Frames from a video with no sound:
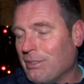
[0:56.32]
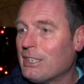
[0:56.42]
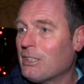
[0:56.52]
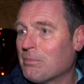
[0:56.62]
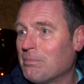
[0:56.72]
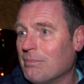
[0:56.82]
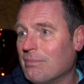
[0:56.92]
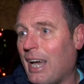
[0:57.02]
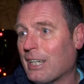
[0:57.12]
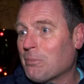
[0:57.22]
we
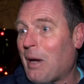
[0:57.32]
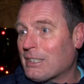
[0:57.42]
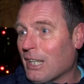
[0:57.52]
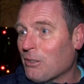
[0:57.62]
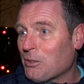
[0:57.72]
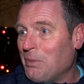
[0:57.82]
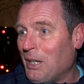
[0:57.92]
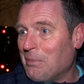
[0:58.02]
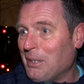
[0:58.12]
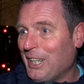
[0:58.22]
expect to lose people